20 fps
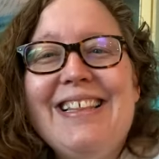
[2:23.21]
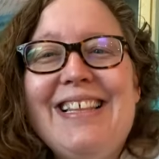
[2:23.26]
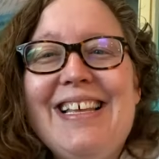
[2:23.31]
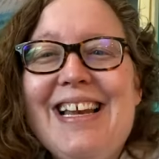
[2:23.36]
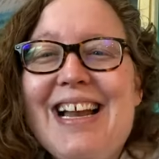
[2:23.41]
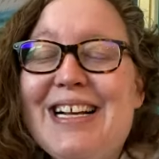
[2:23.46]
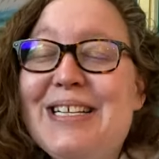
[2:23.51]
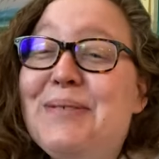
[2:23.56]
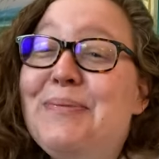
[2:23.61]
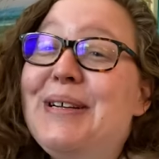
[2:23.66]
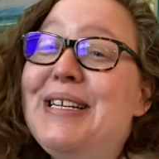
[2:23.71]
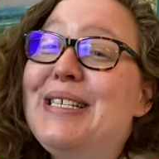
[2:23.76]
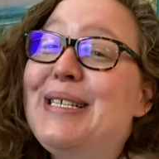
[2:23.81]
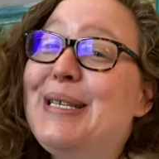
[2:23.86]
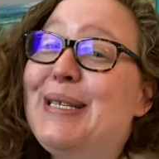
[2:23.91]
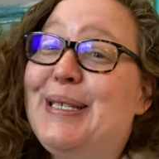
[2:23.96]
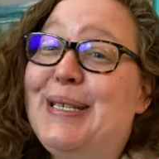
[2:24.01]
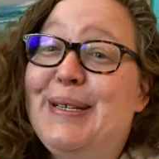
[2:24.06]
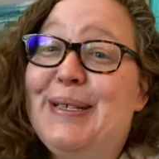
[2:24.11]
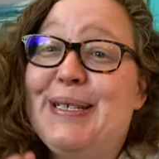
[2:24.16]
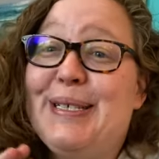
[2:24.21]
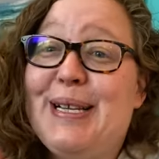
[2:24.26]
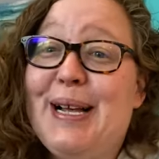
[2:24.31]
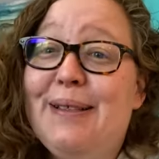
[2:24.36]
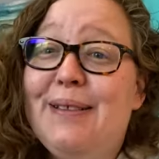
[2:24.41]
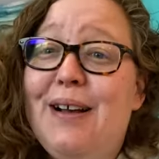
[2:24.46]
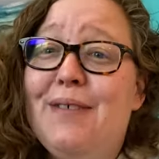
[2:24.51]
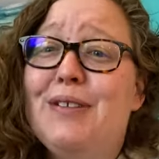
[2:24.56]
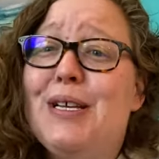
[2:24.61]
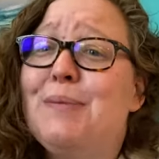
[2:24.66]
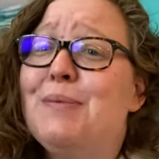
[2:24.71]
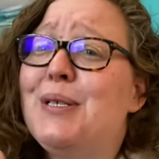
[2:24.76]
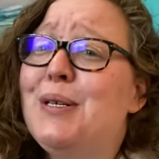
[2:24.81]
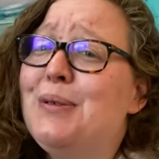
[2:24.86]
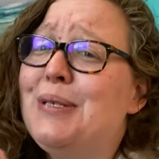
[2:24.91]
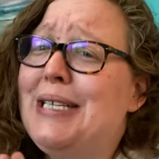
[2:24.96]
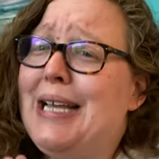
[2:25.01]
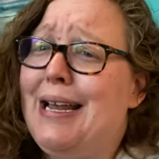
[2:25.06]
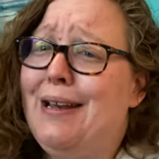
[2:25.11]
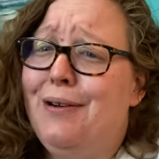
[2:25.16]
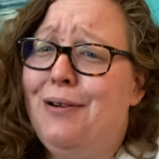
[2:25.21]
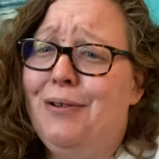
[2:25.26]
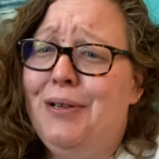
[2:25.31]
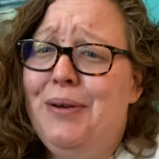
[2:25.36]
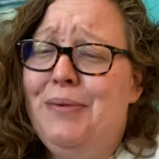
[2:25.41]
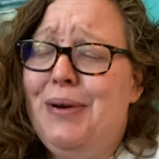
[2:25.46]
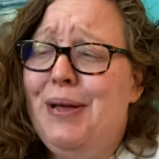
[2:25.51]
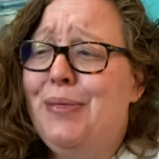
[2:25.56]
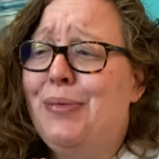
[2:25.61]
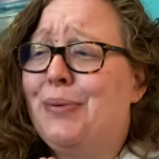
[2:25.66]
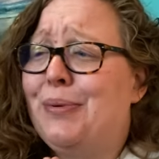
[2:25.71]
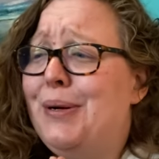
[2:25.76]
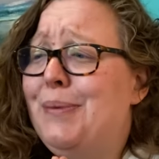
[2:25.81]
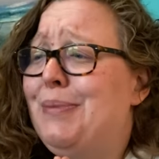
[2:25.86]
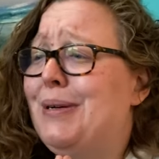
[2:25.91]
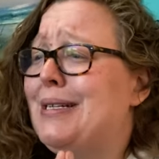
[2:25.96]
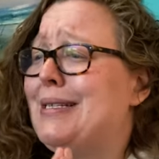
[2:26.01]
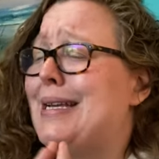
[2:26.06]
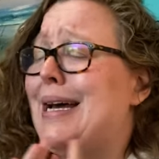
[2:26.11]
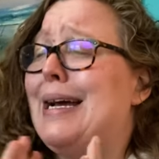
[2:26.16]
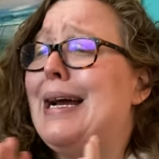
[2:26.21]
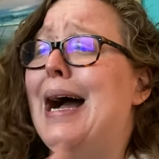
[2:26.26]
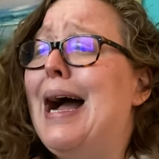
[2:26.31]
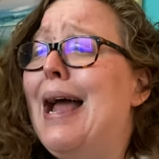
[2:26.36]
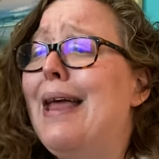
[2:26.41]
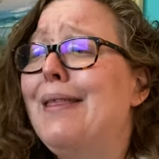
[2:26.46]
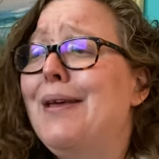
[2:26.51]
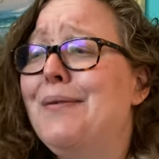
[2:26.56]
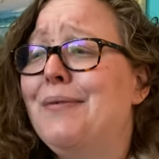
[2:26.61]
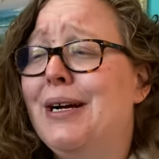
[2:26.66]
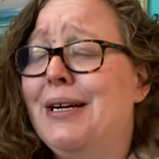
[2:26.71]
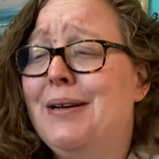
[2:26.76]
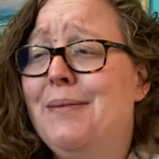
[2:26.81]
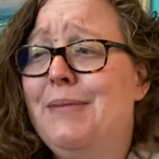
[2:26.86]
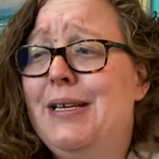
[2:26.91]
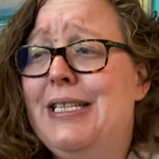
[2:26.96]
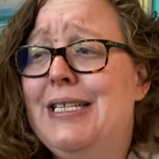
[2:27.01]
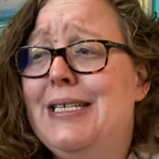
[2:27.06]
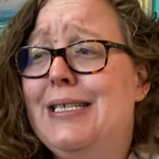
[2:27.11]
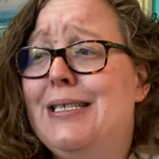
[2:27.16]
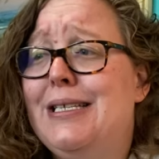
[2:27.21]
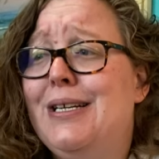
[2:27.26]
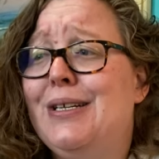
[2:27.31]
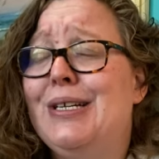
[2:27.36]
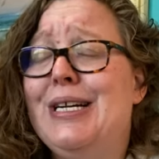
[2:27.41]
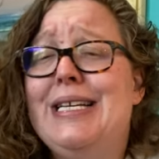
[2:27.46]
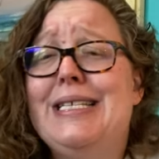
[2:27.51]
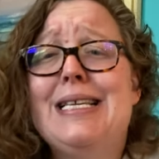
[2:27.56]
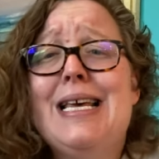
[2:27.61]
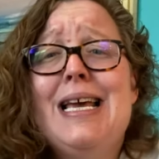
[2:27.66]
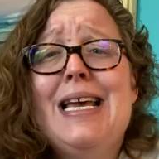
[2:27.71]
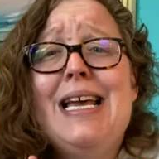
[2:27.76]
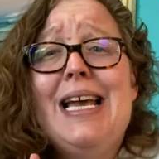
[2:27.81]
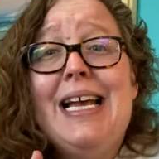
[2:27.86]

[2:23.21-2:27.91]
The next one is a series I loved. I'm so sad it only went 3 books. I highly recommend this series.